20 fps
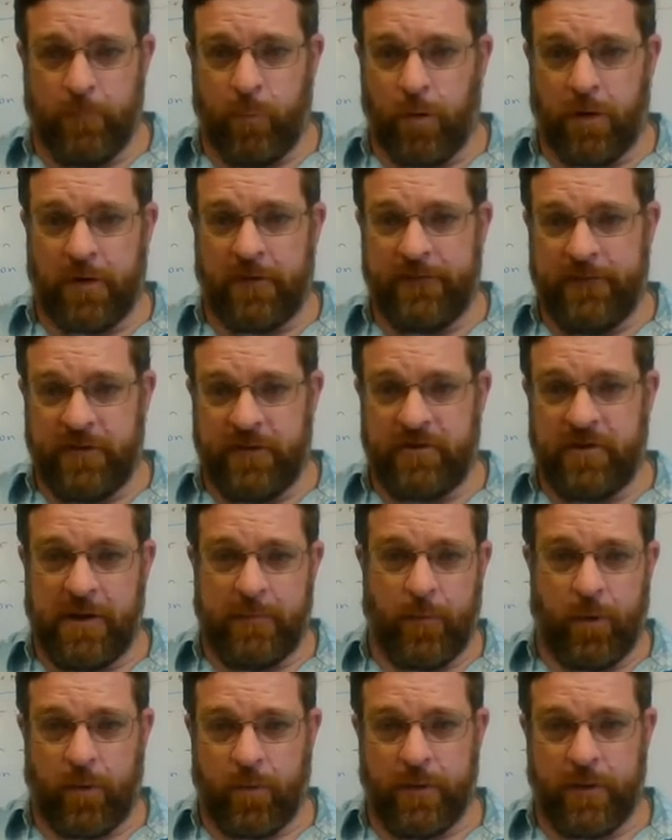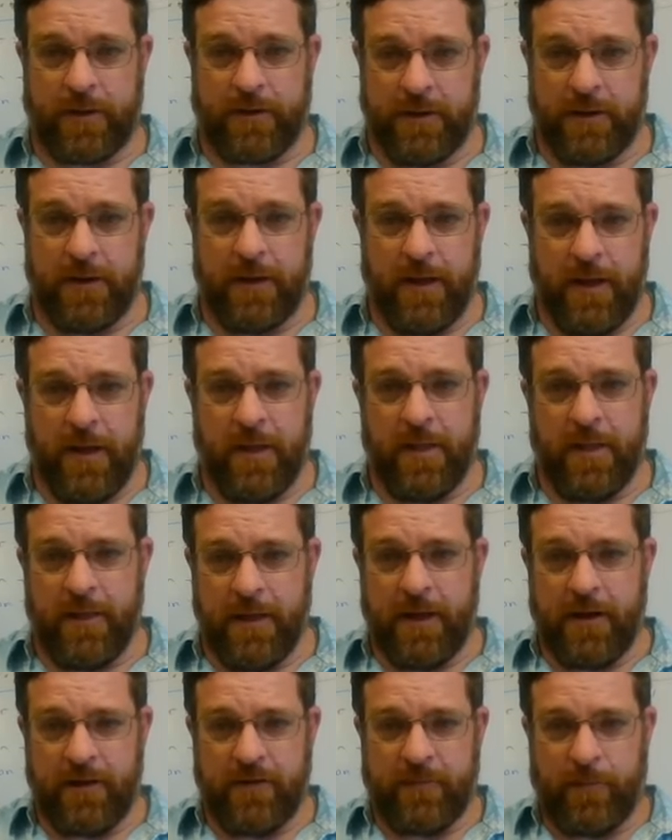more efficiently, more quickly
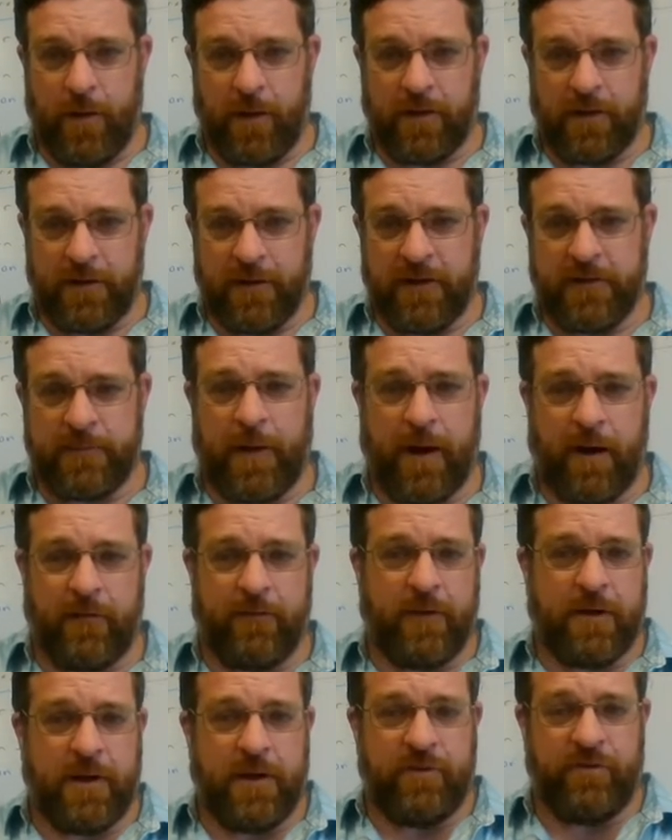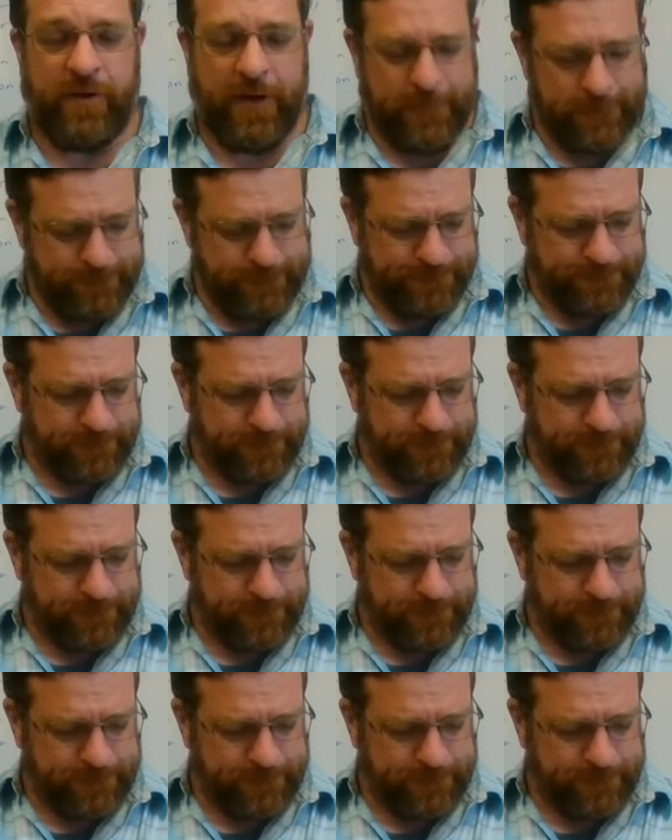than a smaller, less powerful country.